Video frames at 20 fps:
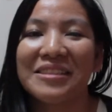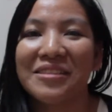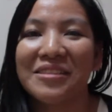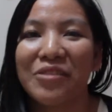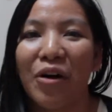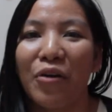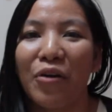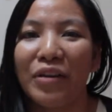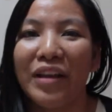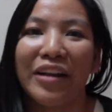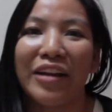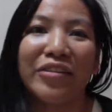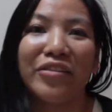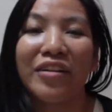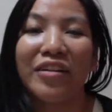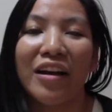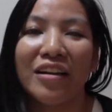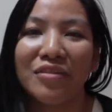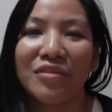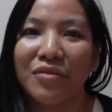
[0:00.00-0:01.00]
so that you
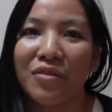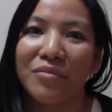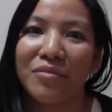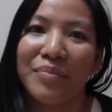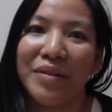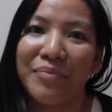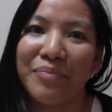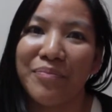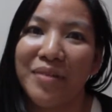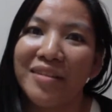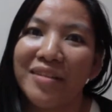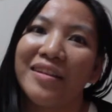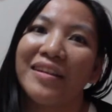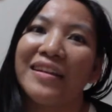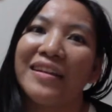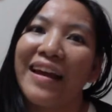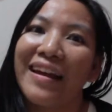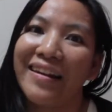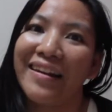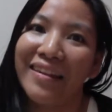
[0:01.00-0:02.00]
guys won't be
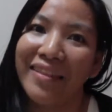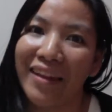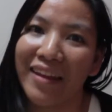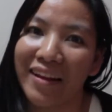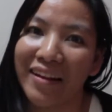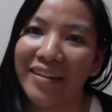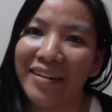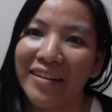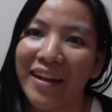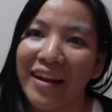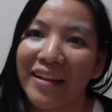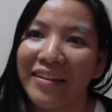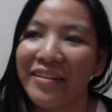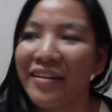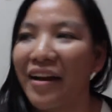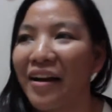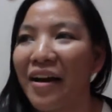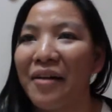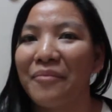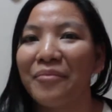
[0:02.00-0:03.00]
missing anything that
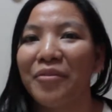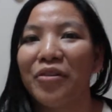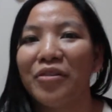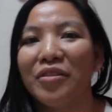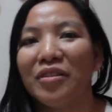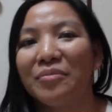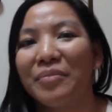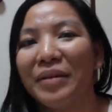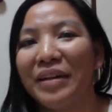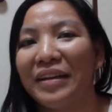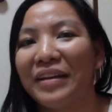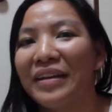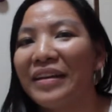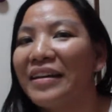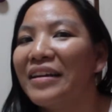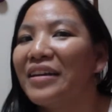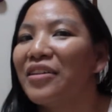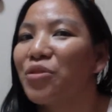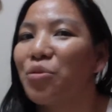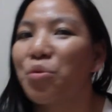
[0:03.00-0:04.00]
I'm going to be
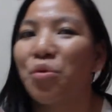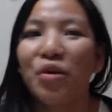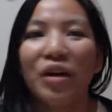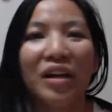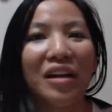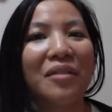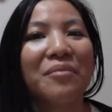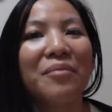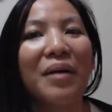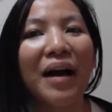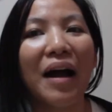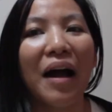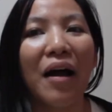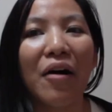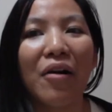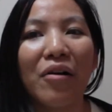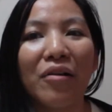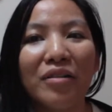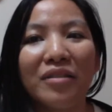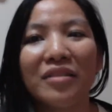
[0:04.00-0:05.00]
talking
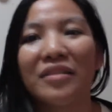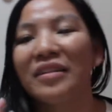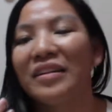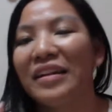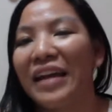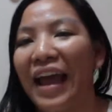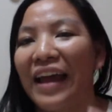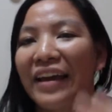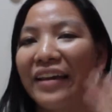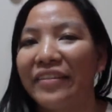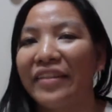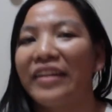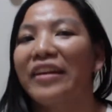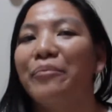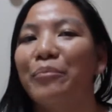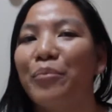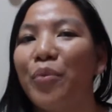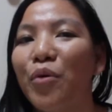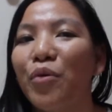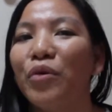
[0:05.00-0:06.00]
about, anything
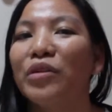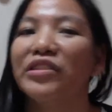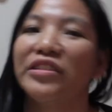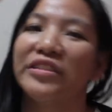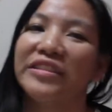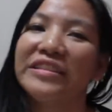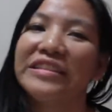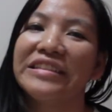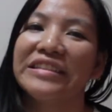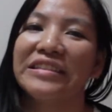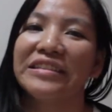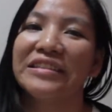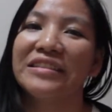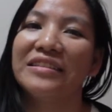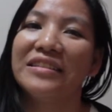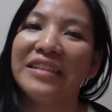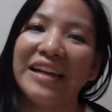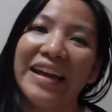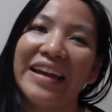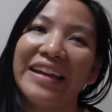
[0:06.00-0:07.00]

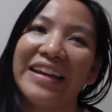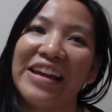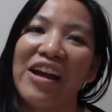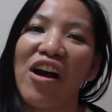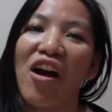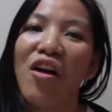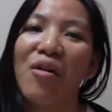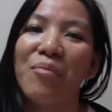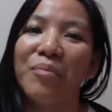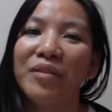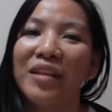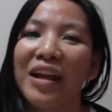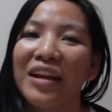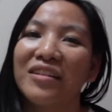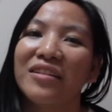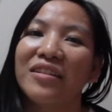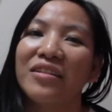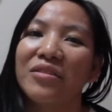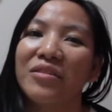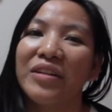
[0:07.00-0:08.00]
important, any help
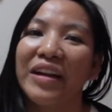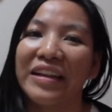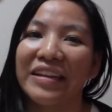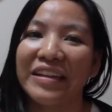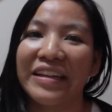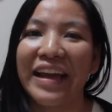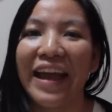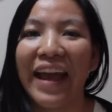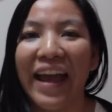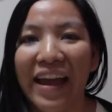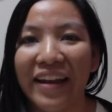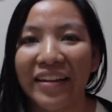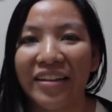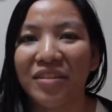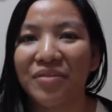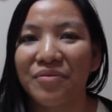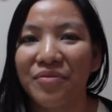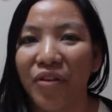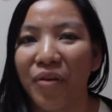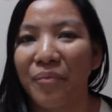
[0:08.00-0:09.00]
that you can
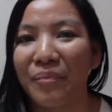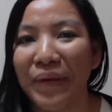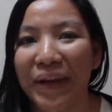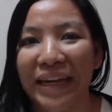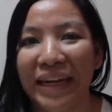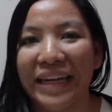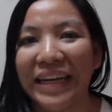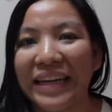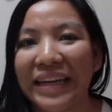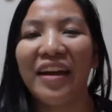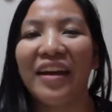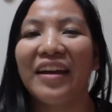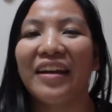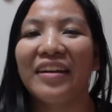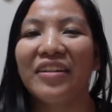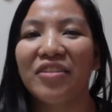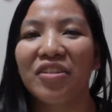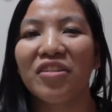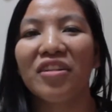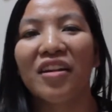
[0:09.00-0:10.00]
get from me. Hey,
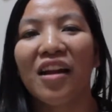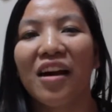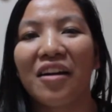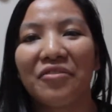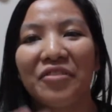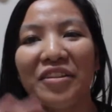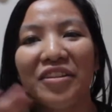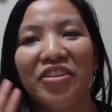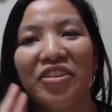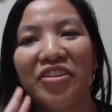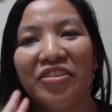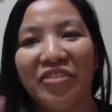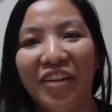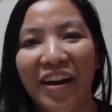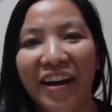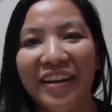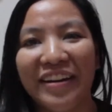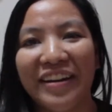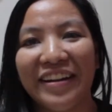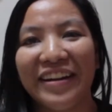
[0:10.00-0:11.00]
good luck with your
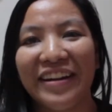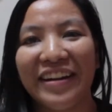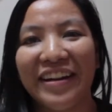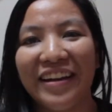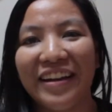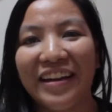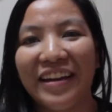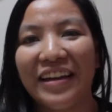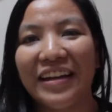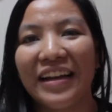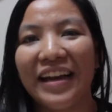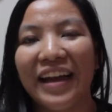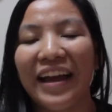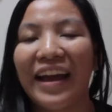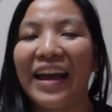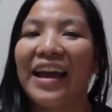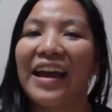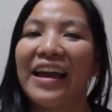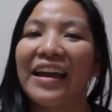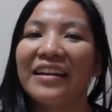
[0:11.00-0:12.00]
writing,
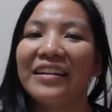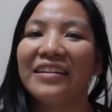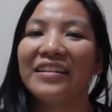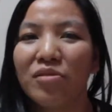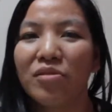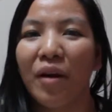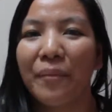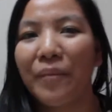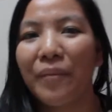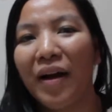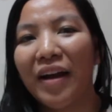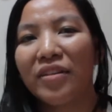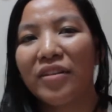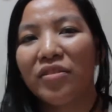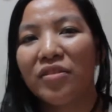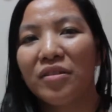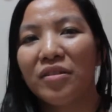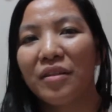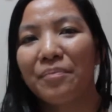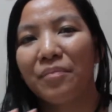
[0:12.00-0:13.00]
and drop by
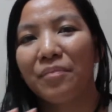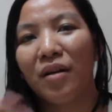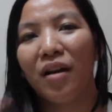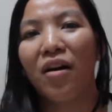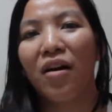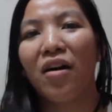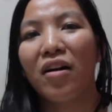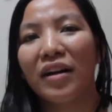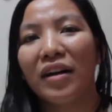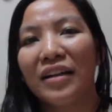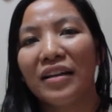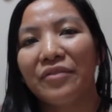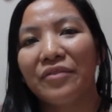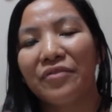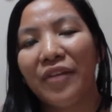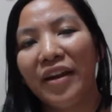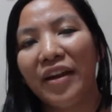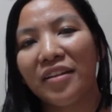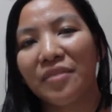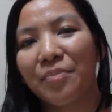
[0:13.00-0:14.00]
to the blog and the
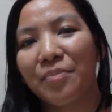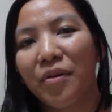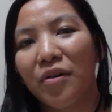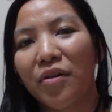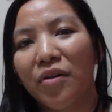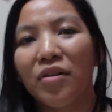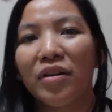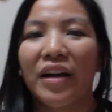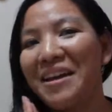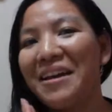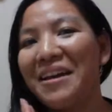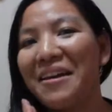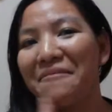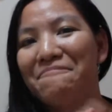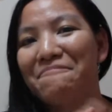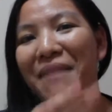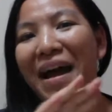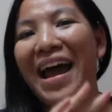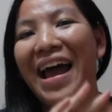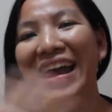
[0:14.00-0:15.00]
Facebook.
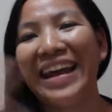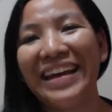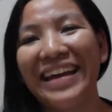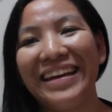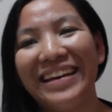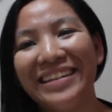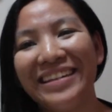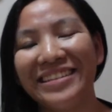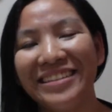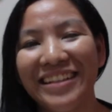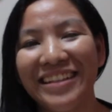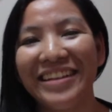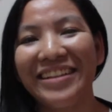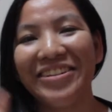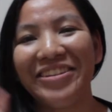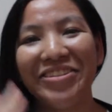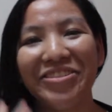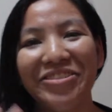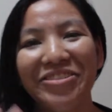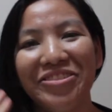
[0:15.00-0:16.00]
Bye, see
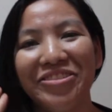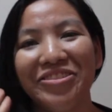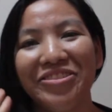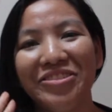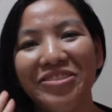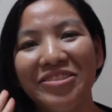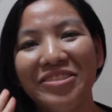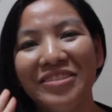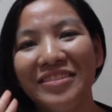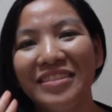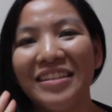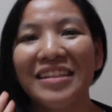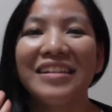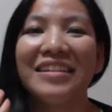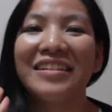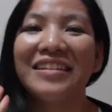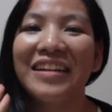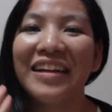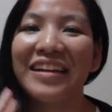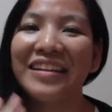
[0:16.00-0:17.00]
you
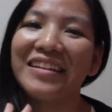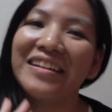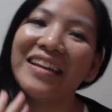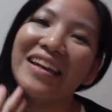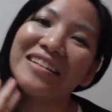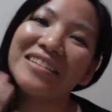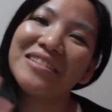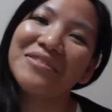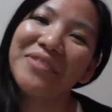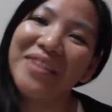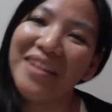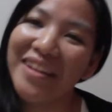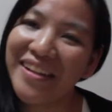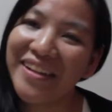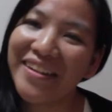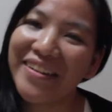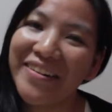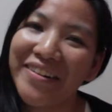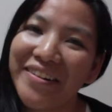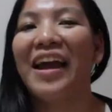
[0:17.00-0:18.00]
in the next
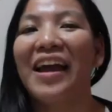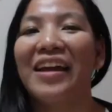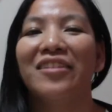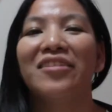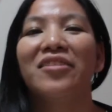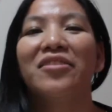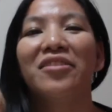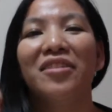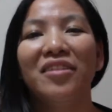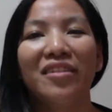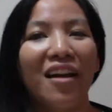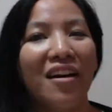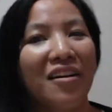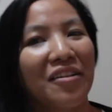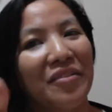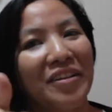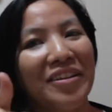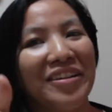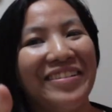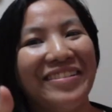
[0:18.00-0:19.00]
video, and good
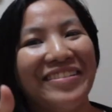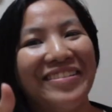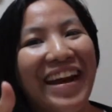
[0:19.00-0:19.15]
luck with your